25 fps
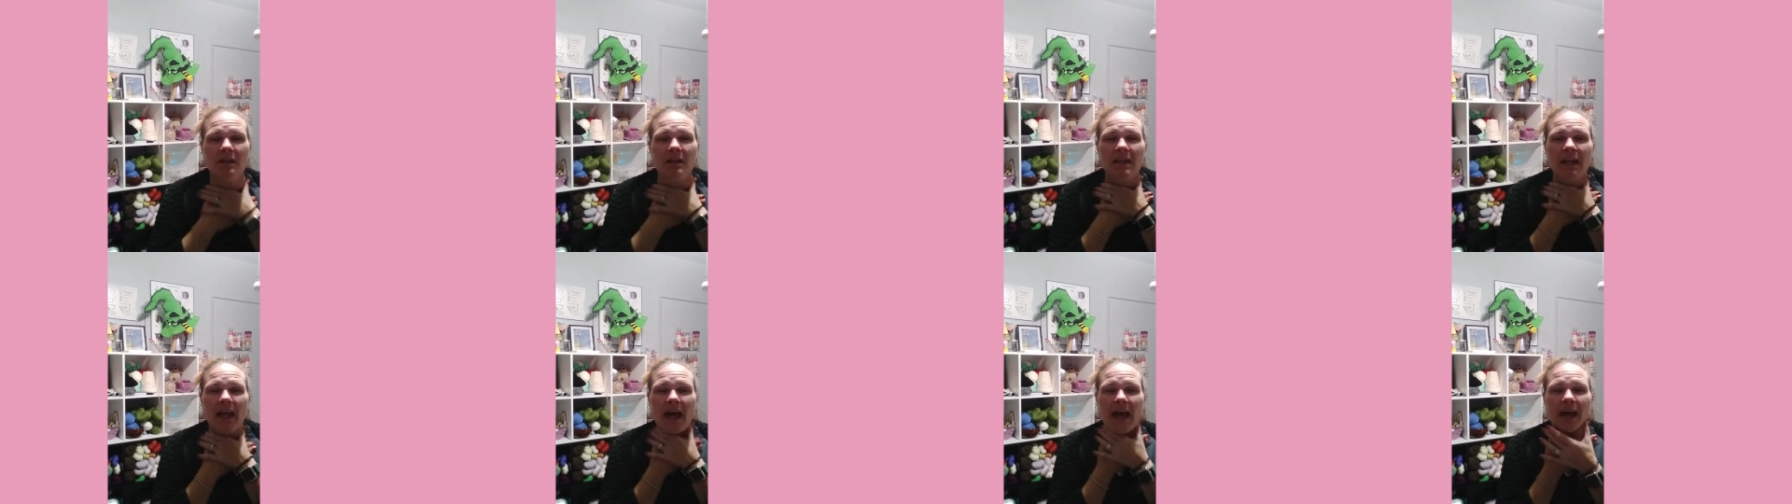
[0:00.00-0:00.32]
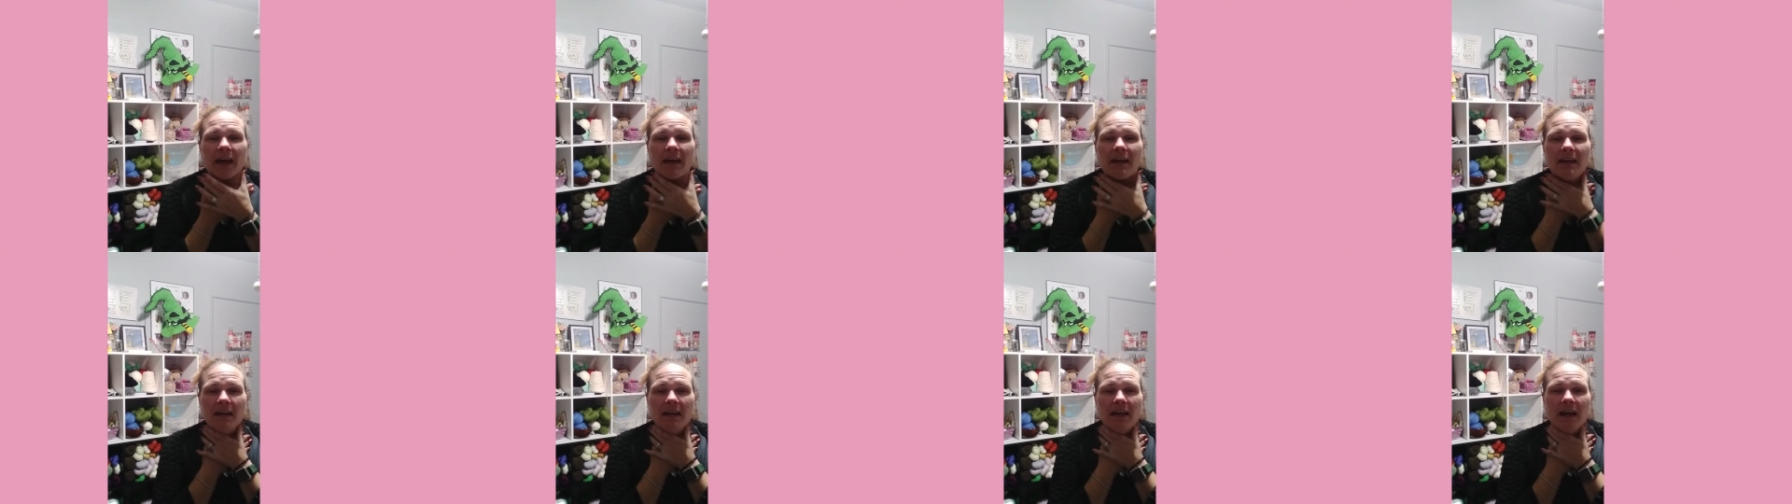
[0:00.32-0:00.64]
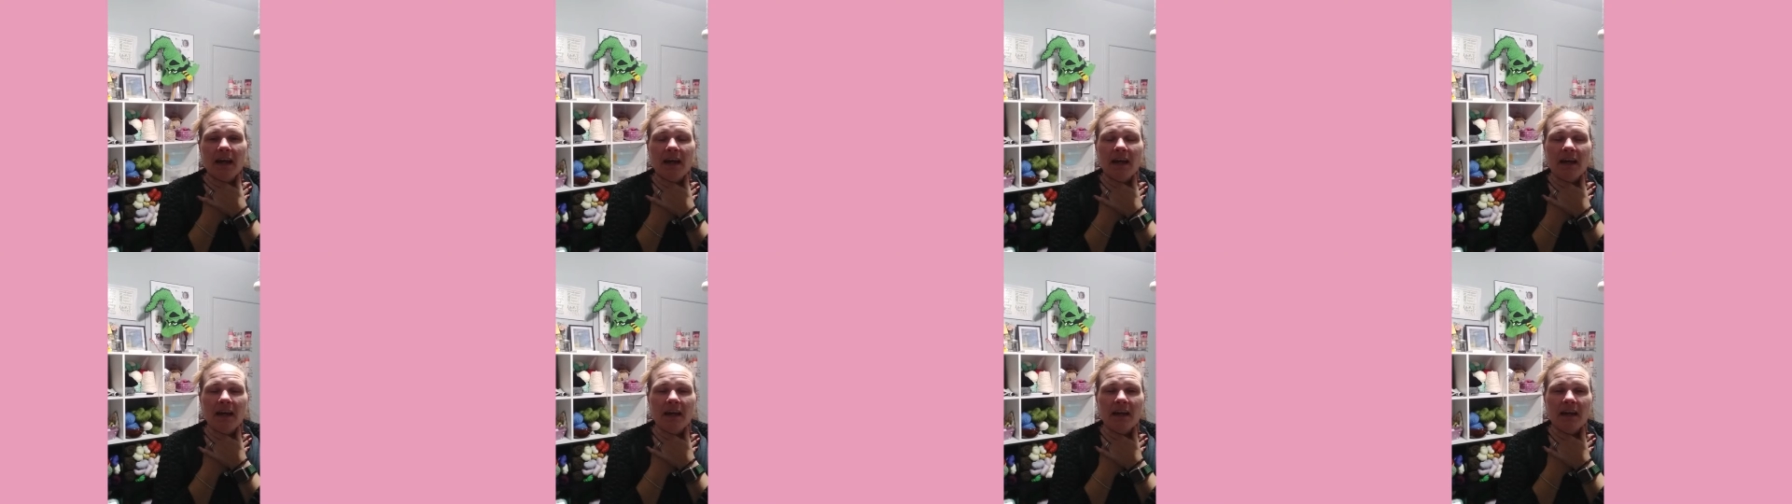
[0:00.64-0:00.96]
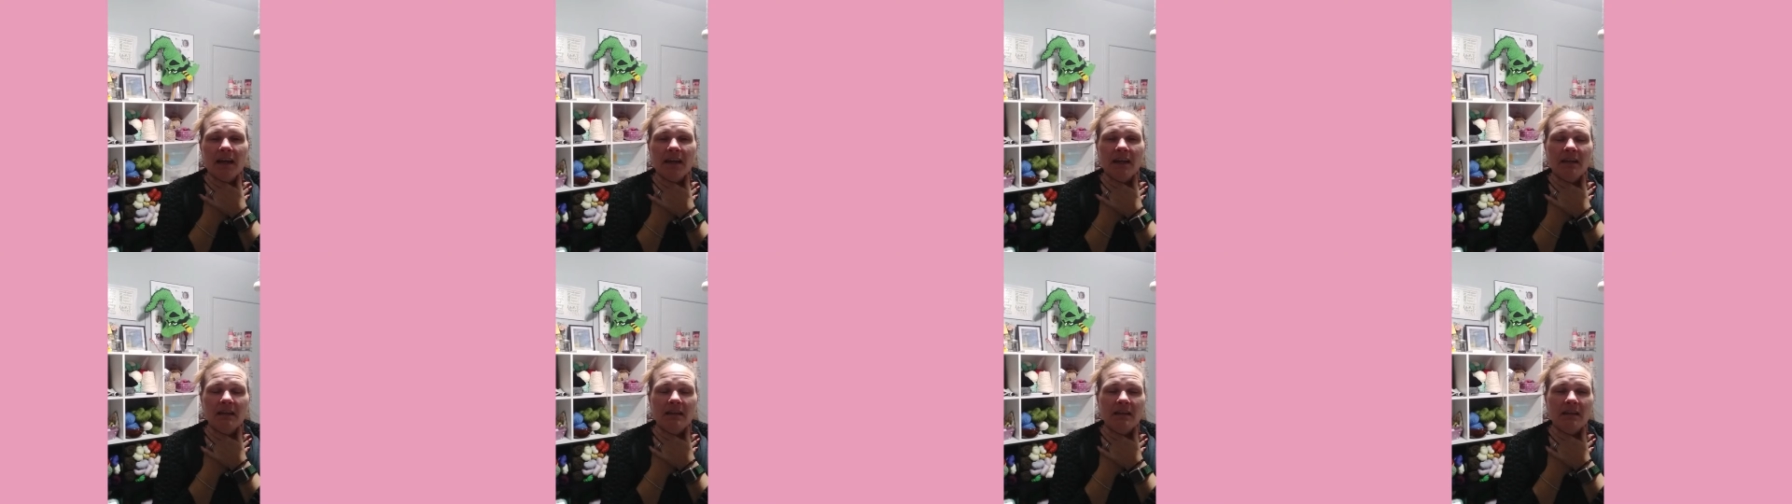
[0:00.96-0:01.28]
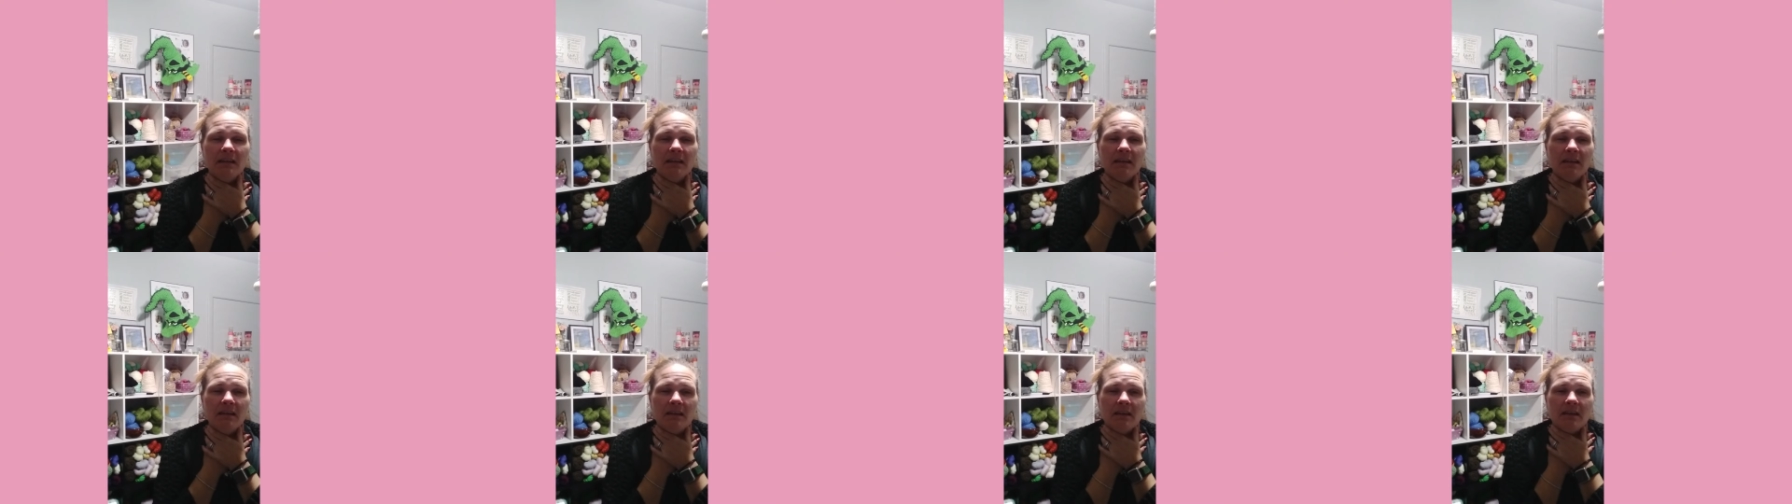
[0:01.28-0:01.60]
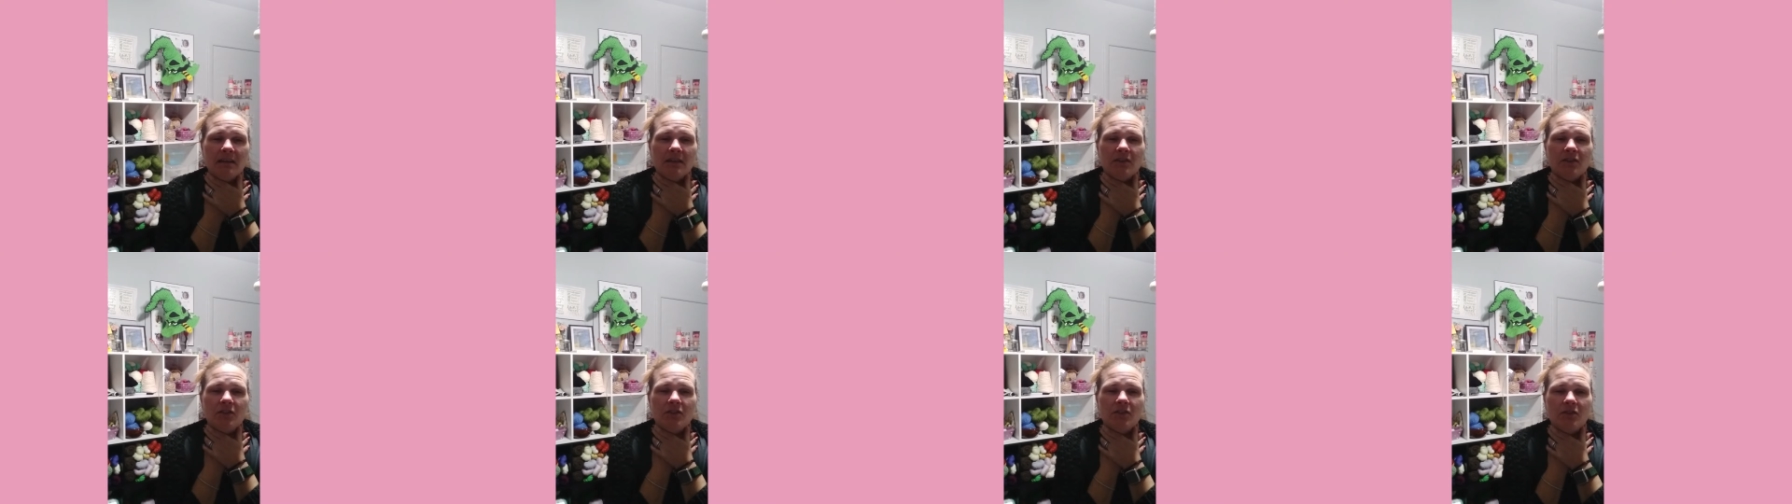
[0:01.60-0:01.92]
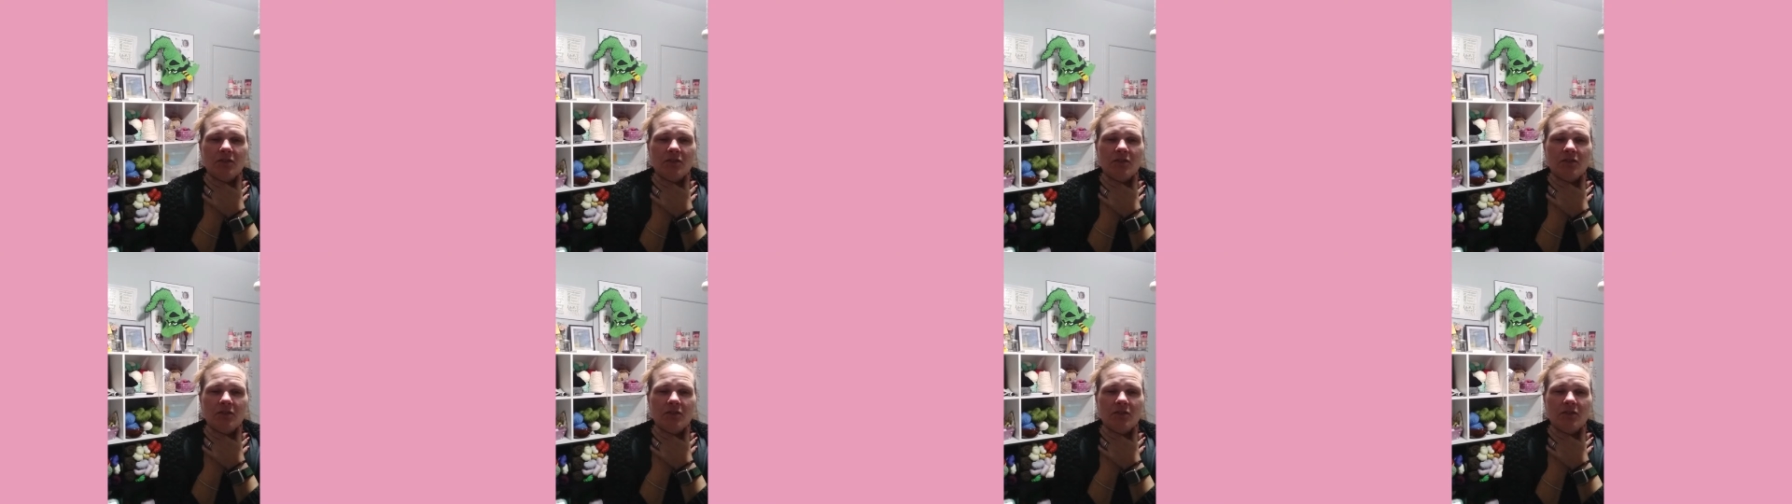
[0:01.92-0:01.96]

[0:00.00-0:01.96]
neck on the